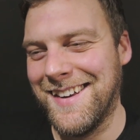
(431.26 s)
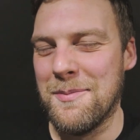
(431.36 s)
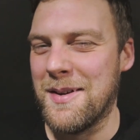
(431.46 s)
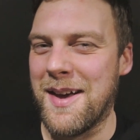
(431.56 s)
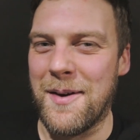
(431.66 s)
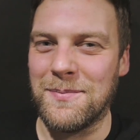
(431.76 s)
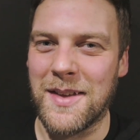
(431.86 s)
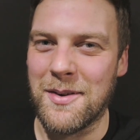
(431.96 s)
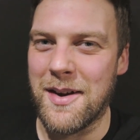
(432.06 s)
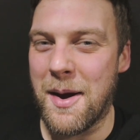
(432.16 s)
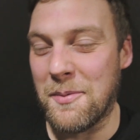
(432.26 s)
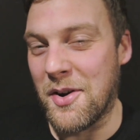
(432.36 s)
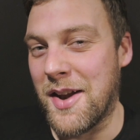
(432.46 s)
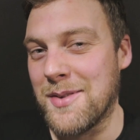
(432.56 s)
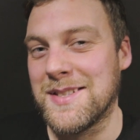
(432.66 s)
But yeah, anyway, I'm gonna
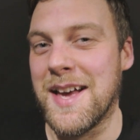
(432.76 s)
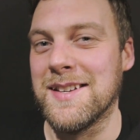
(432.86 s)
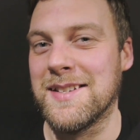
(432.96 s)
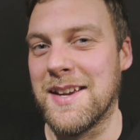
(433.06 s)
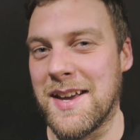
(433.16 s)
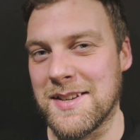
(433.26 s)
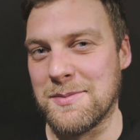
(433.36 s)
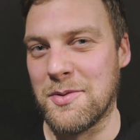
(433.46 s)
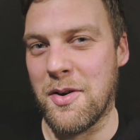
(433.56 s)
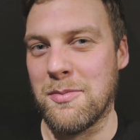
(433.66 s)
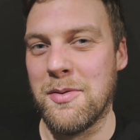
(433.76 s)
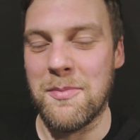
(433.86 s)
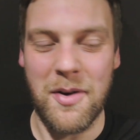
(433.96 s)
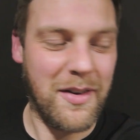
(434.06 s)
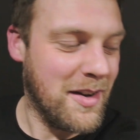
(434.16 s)
go downstairs and get some grub.
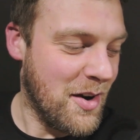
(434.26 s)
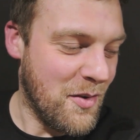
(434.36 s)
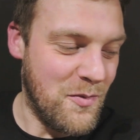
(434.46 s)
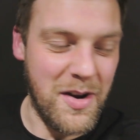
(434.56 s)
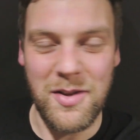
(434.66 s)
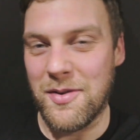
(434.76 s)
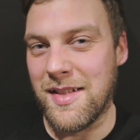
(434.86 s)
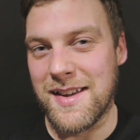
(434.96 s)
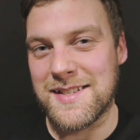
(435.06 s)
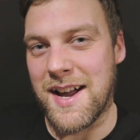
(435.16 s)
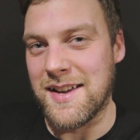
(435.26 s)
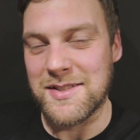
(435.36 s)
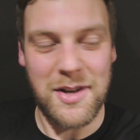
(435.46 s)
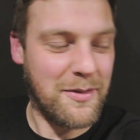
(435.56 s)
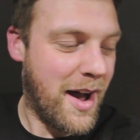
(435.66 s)
But really exciting
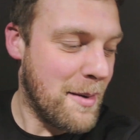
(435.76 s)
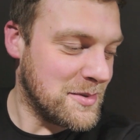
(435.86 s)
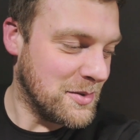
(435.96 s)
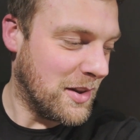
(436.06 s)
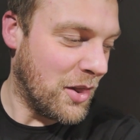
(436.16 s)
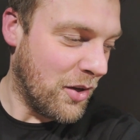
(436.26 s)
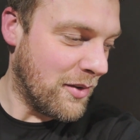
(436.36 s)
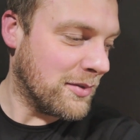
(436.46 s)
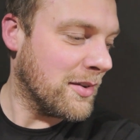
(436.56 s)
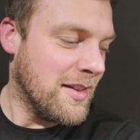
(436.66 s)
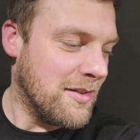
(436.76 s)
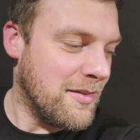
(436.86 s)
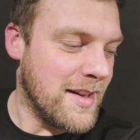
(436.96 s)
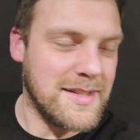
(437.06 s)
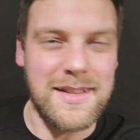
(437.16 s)
stuff. I absolutely love the
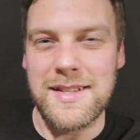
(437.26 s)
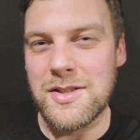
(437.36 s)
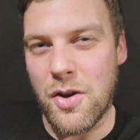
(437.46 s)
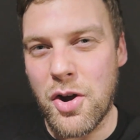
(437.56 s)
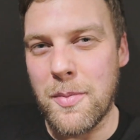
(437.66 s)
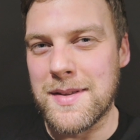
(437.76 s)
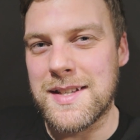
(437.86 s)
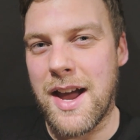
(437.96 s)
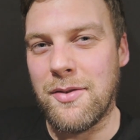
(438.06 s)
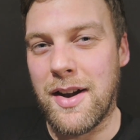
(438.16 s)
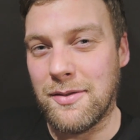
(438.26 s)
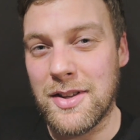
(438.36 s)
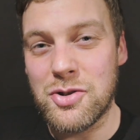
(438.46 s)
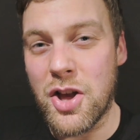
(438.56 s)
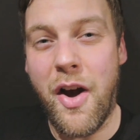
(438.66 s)
fact that this is all coming together, and I've
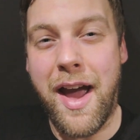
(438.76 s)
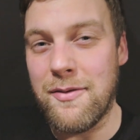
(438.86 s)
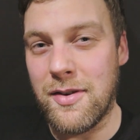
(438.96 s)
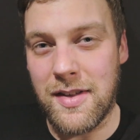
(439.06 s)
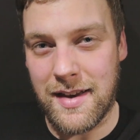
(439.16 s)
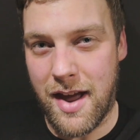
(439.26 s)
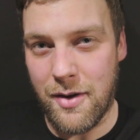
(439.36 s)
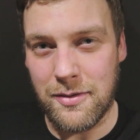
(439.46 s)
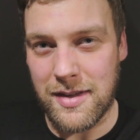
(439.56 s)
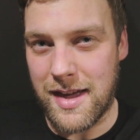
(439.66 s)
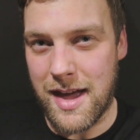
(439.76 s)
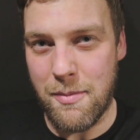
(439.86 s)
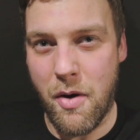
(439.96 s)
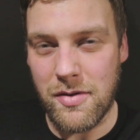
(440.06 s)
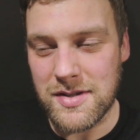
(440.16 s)
literally got everything now for the
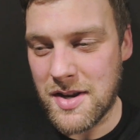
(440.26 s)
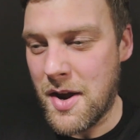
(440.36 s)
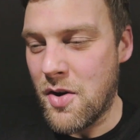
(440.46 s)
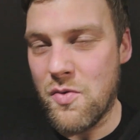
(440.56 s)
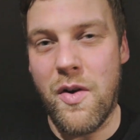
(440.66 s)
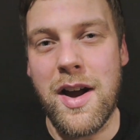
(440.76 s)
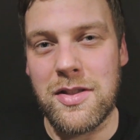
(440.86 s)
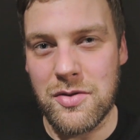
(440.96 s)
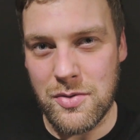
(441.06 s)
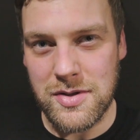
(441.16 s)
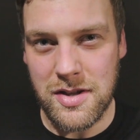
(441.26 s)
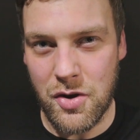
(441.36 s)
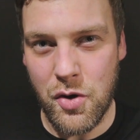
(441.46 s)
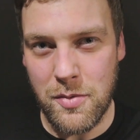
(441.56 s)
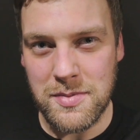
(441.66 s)
gearbox, right through to the
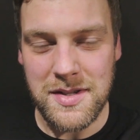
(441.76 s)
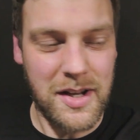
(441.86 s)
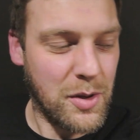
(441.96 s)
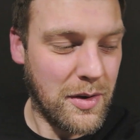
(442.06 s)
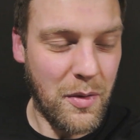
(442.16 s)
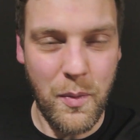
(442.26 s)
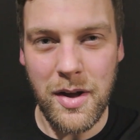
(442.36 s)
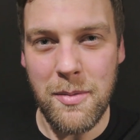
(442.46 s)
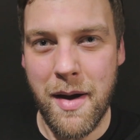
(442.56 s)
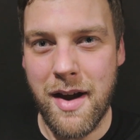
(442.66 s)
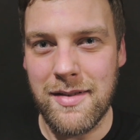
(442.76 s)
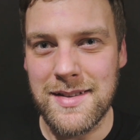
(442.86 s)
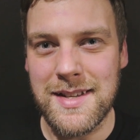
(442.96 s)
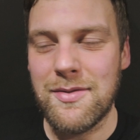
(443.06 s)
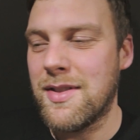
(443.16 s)
hubs, including the wheel
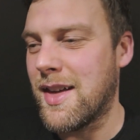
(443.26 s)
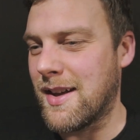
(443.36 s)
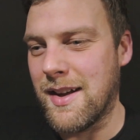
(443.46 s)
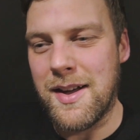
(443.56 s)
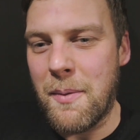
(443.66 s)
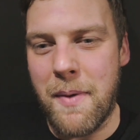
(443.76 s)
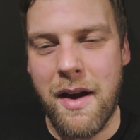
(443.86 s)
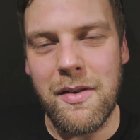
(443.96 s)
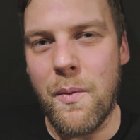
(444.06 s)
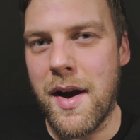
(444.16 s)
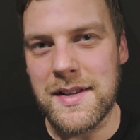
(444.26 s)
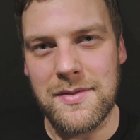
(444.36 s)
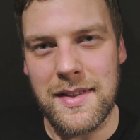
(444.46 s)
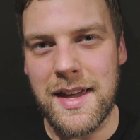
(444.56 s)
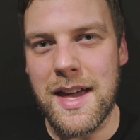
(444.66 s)
bearings, everything bearing wise
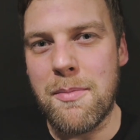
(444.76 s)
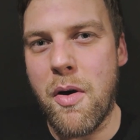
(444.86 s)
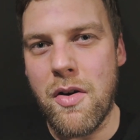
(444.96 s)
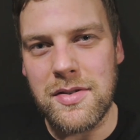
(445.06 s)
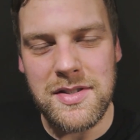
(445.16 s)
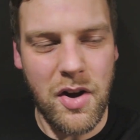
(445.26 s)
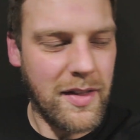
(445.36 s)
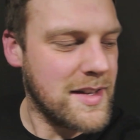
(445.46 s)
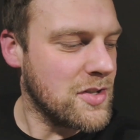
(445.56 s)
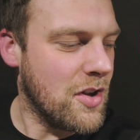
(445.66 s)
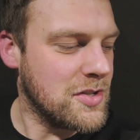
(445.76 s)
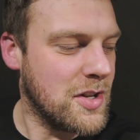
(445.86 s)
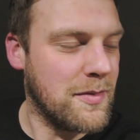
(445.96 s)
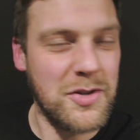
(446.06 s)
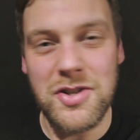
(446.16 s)
for the gearbox, all that sort of
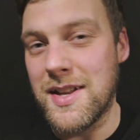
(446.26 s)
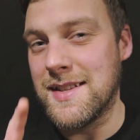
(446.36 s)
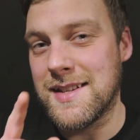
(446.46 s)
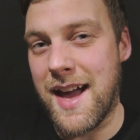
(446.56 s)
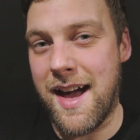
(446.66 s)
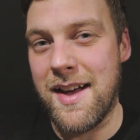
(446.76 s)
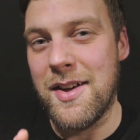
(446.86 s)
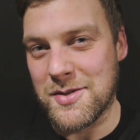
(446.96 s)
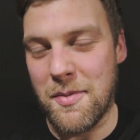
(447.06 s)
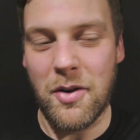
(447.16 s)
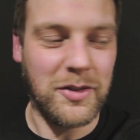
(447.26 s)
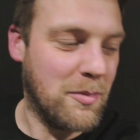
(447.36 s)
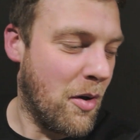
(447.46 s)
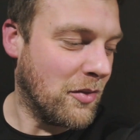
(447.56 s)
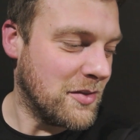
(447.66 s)
stuff. I just need to get some Honda
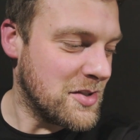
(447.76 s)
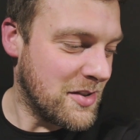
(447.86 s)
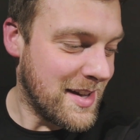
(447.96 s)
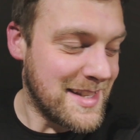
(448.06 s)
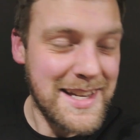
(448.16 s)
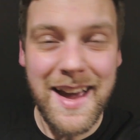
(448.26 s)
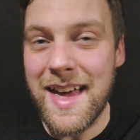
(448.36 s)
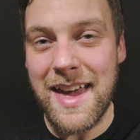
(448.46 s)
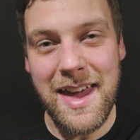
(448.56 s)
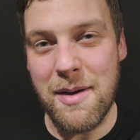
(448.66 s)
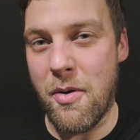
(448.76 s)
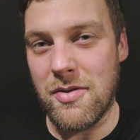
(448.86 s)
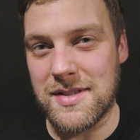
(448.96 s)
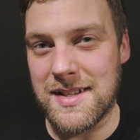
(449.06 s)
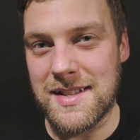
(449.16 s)
Bond, so the entire
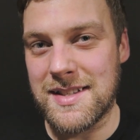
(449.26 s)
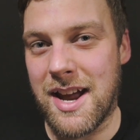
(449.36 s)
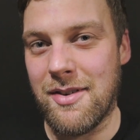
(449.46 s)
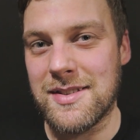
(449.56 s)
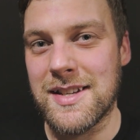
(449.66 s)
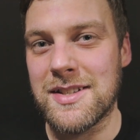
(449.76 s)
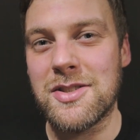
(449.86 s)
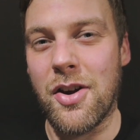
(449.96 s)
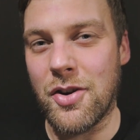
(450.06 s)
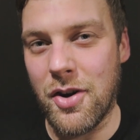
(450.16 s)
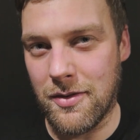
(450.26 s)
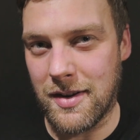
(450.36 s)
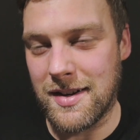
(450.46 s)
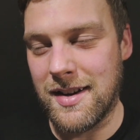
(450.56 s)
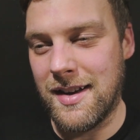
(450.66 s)
gearbox in its entirety is sort of
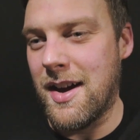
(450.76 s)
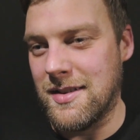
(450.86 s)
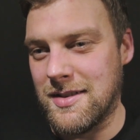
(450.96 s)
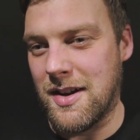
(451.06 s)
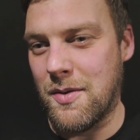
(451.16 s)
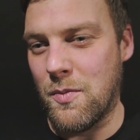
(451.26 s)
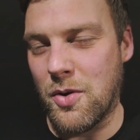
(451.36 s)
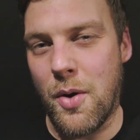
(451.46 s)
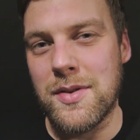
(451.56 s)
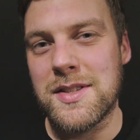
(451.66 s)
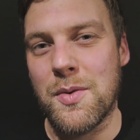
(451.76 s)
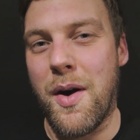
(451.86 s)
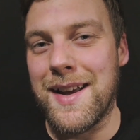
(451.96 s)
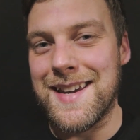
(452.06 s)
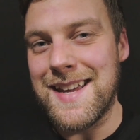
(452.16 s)
covered. And we'll go into
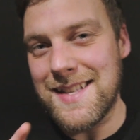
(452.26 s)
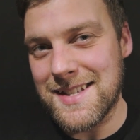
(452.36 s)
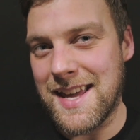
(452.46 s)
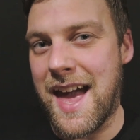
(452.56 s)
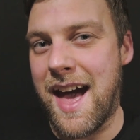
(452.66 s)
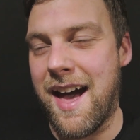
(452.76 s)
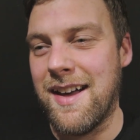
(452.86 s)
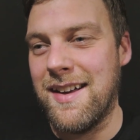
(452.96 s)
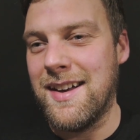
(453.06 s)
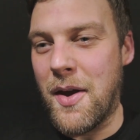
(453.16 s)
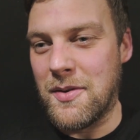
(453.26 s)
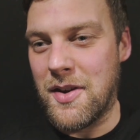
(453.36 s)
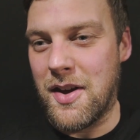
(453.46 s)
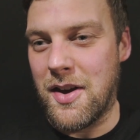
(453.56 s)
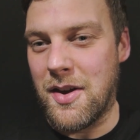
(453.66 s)
what I need to get, and you
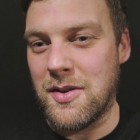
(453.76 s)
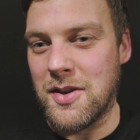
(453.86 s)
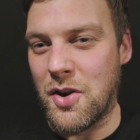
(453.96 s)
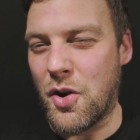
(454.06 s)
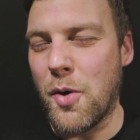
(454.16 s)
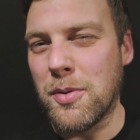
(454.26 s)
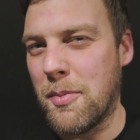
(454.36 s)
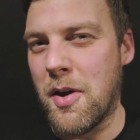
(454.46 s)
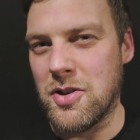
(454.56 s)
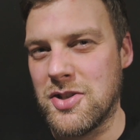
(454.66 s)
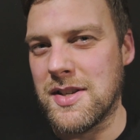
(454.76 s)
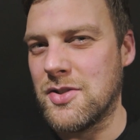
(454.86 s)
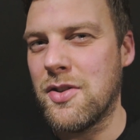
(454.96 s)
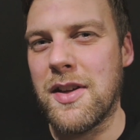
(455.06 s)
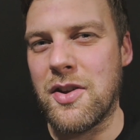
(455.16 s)
know, a couple of purchases,
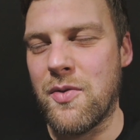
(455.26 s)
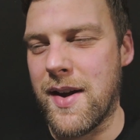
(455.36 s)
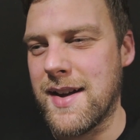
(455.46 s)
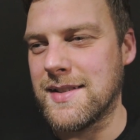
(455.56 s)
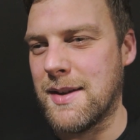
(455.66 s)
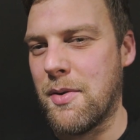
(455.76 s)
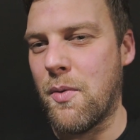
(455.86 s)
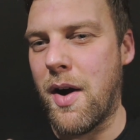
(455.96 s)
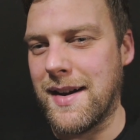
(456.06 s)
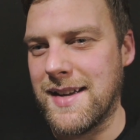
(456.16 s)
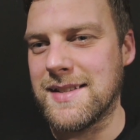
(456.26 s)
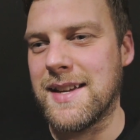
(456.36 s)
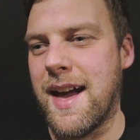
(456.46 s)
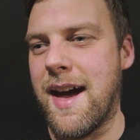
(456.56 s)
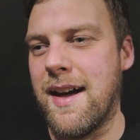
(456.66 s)
nothing crazy, but what I need to
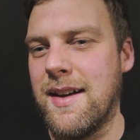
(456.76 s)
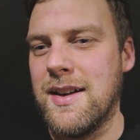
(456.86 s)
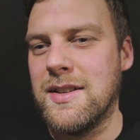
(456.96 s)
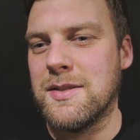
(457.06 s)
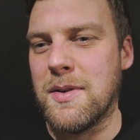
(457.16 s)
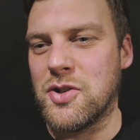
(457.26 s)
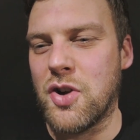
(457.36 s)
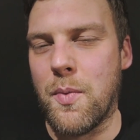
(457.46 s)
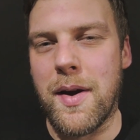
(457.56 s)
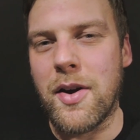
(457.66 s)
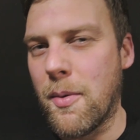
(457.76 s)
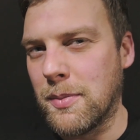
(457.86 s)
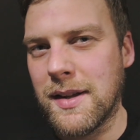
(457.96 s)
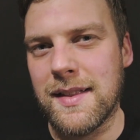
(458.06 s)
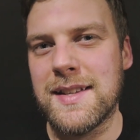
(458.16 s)
get to make sure we're
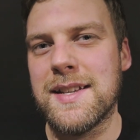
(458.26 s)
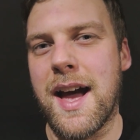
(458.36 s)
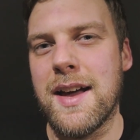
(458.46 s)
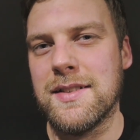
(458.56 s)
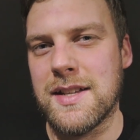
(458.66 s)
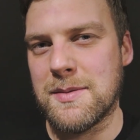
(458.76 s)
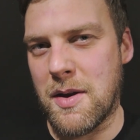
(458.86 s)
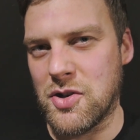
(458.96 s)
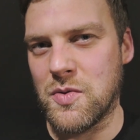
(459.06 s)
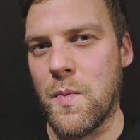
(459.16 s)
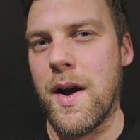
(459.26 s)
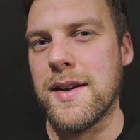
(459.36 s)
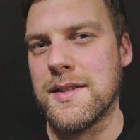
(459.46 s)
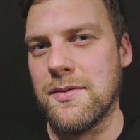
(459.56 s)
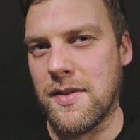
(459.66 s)
completely set suspension
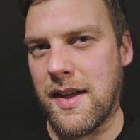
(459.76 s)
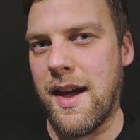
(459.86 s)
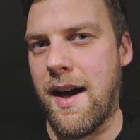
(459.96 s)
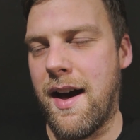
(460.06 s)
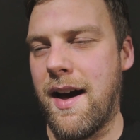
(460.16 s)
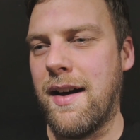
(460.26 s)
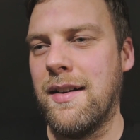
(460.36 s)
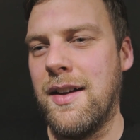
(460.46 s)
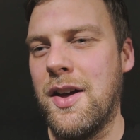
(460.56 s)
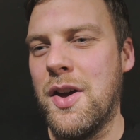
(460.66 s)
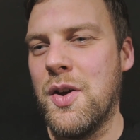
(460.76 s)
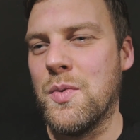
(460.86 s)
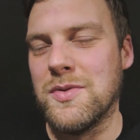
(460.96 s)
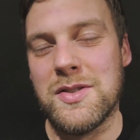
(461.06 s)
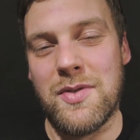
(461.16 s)
wise for the car
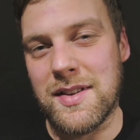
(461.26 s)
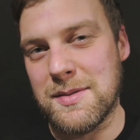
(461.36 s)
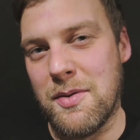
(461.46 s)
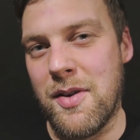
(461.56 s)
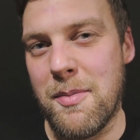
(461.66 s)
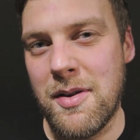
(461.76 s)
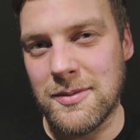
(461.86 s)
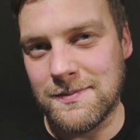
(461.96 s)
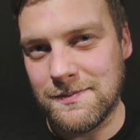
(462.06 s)
once it's ready to be rebuilt.